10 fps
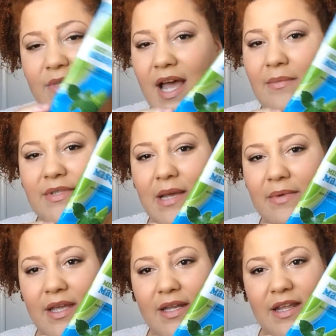time and
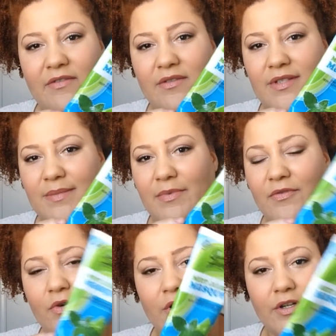time again, even
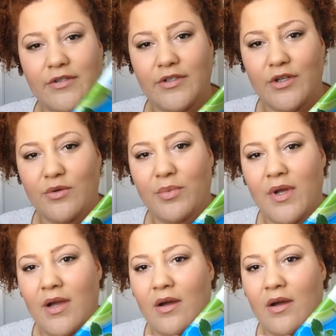before YouTube.